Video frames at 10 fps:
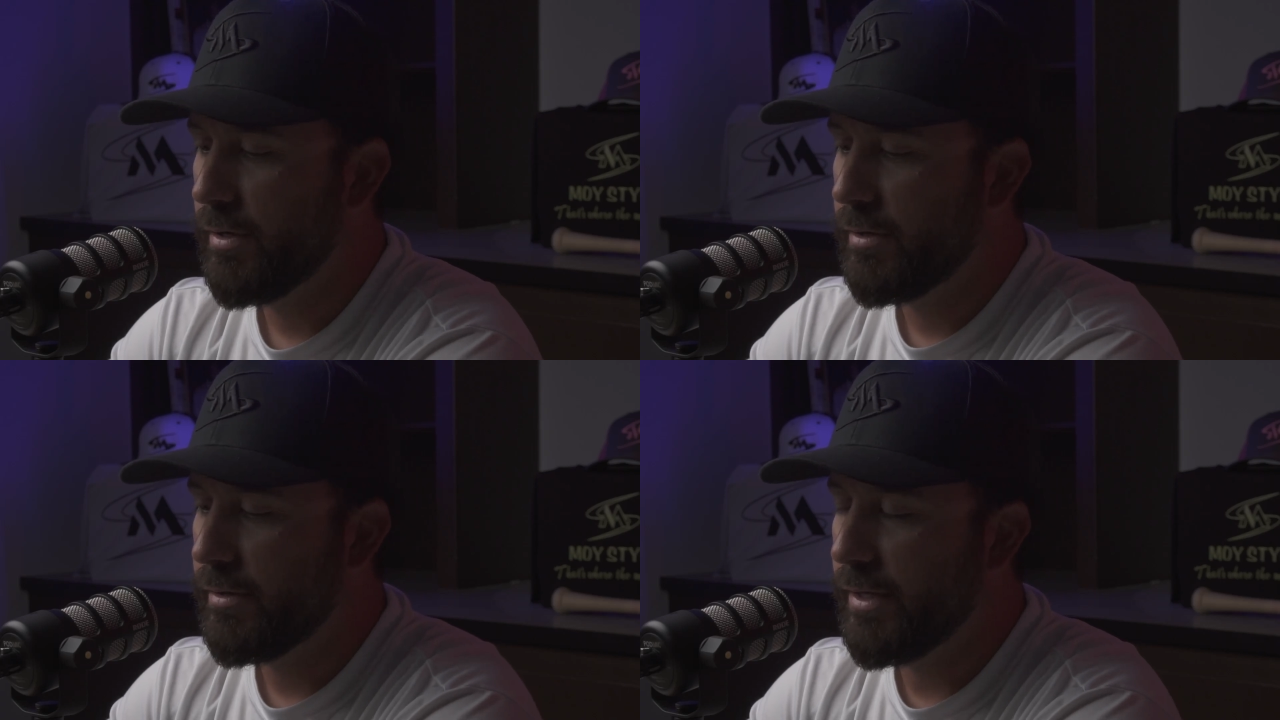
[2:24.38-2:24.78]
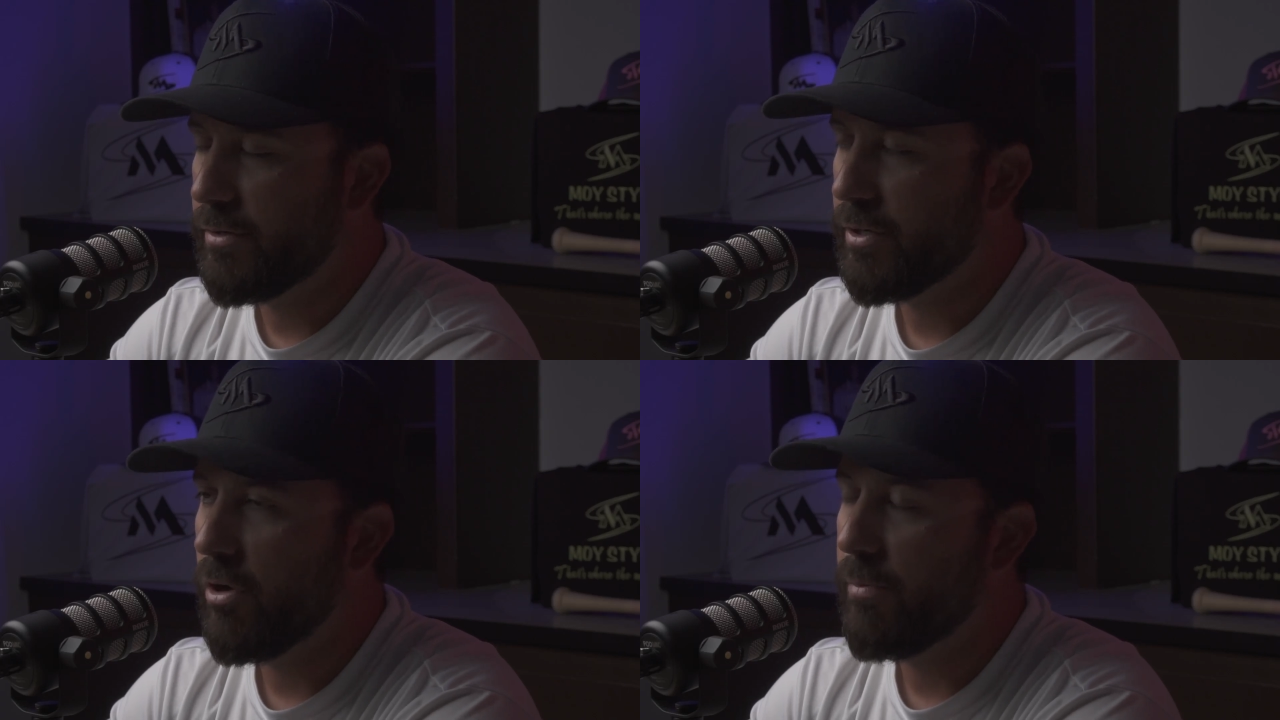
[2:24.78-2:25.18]
they
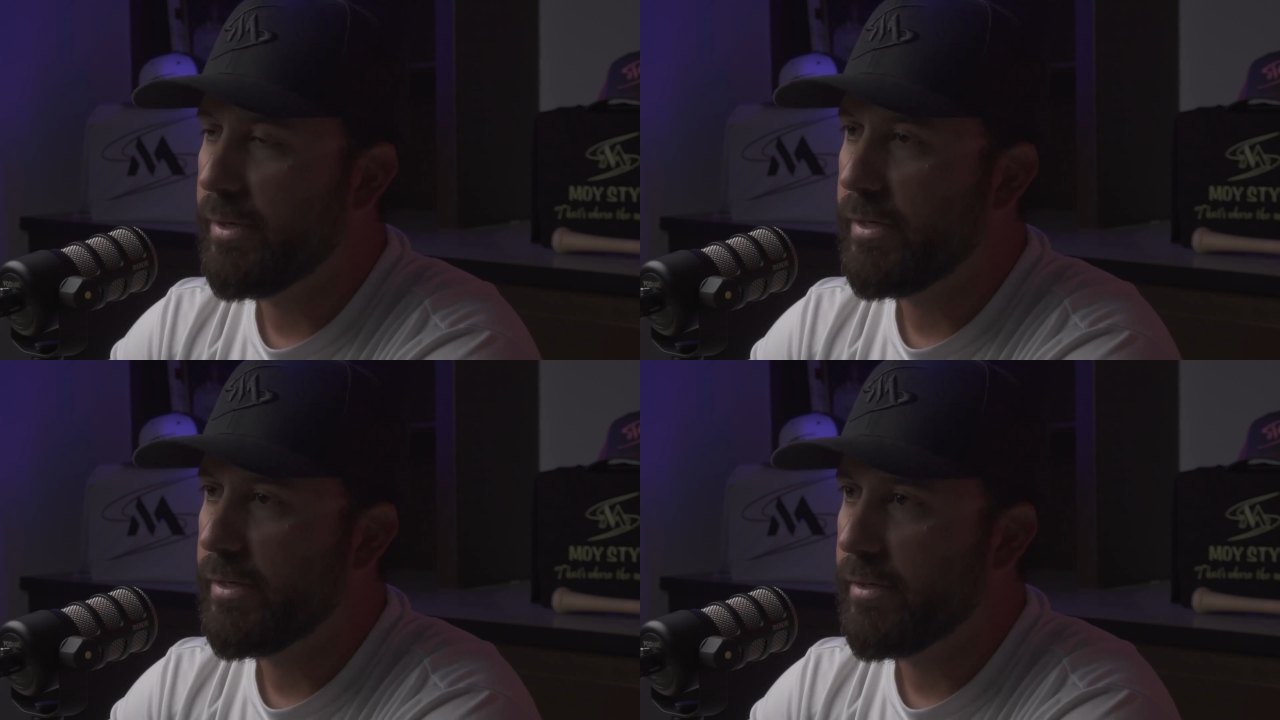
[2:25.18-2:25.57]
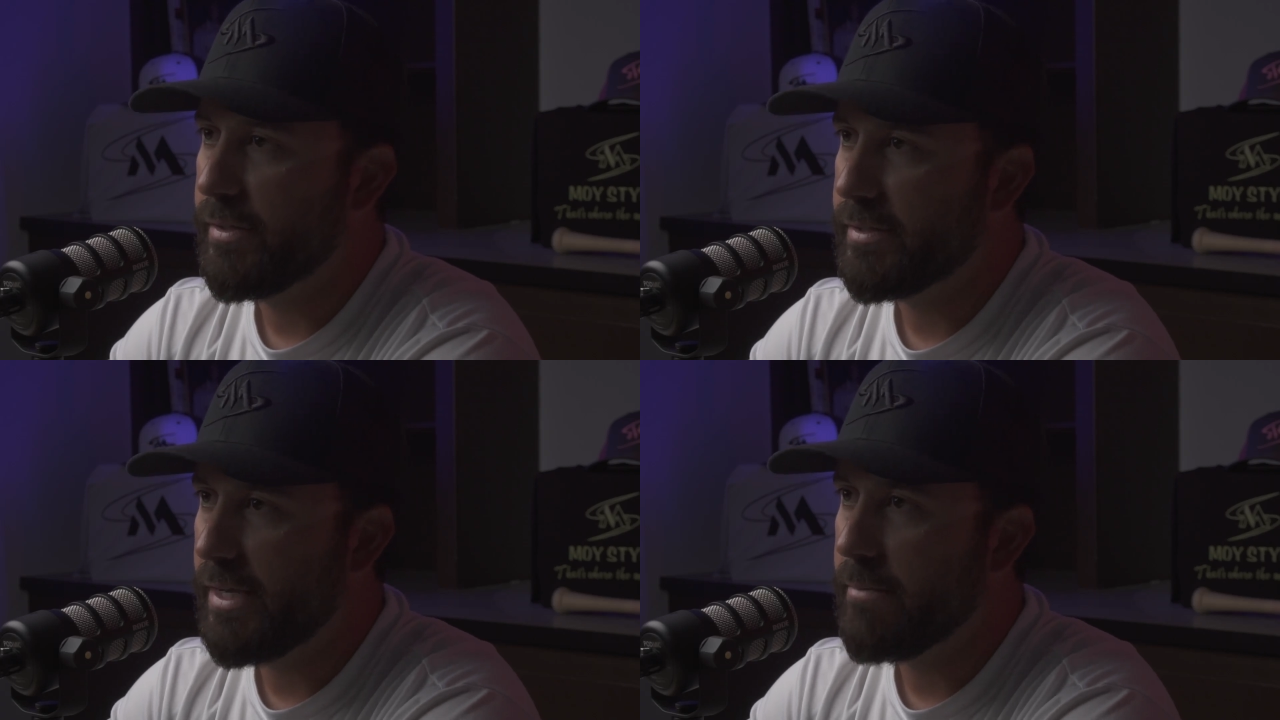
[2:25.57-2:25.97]
could all be on
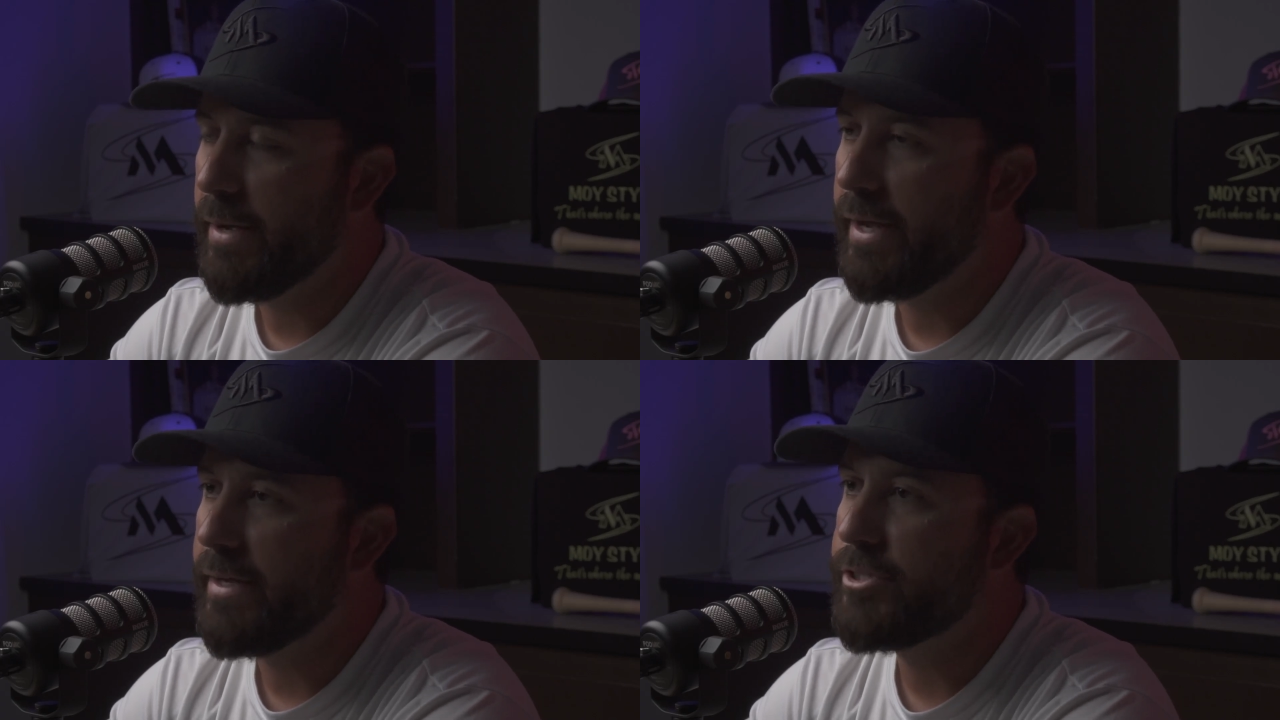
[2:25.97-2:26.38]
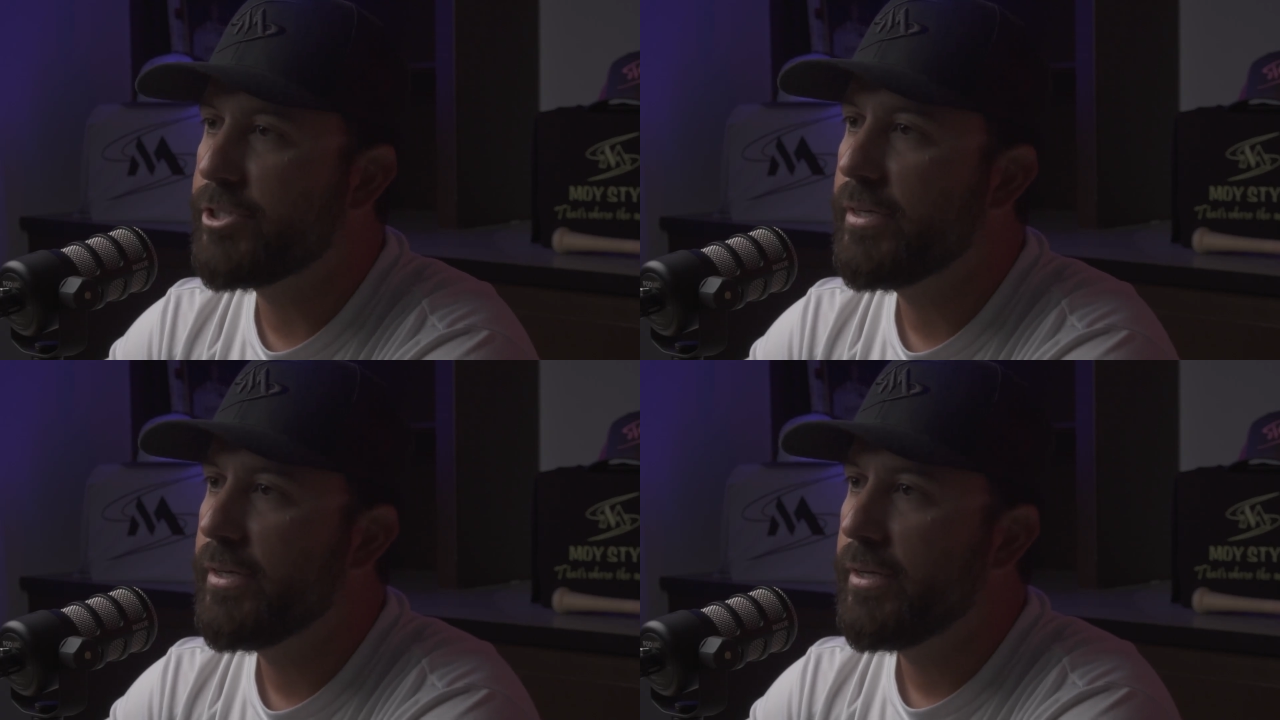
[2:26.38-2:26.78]
the same page,